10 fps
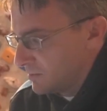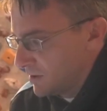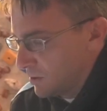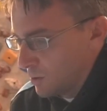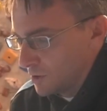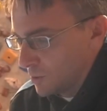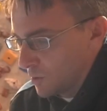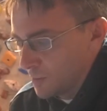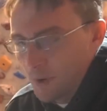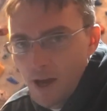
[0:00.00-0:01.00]
be only
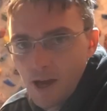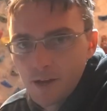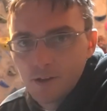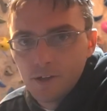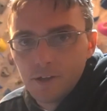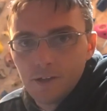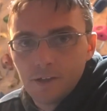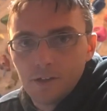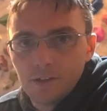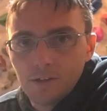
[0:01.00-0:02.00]
one pad
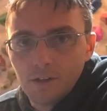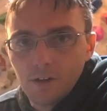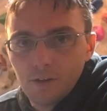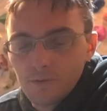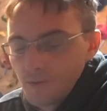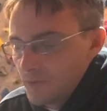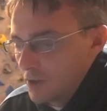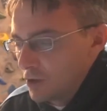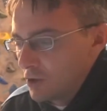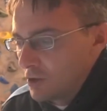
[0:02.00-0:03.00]
of the
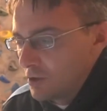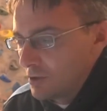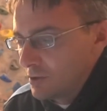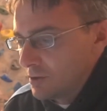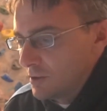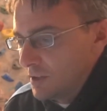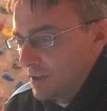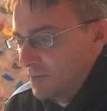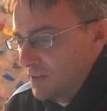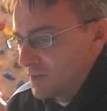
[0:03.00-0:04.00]
finger,
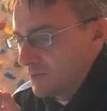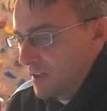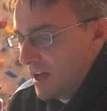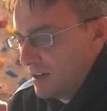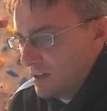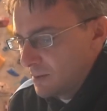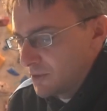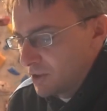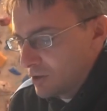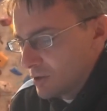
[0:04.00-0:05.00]
if it's flat, I'm
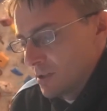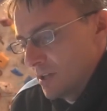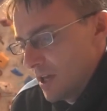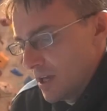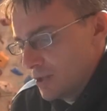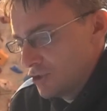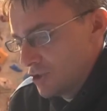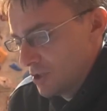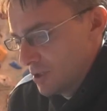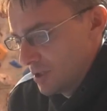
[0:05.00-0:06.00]
going to call it an
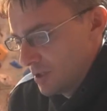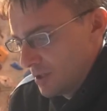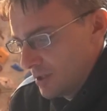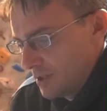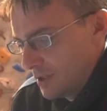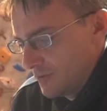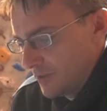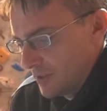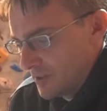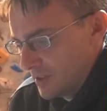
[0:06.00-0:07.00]
edge. If
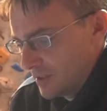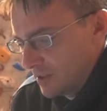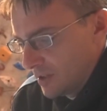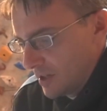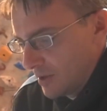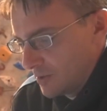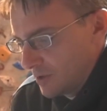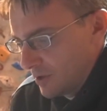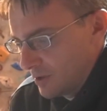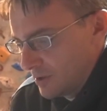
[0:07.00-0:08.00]
it's in cut, I would
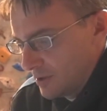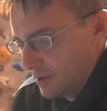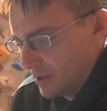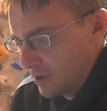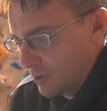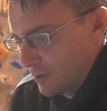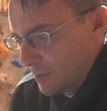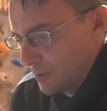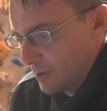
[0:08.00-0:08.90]
call it a crimp.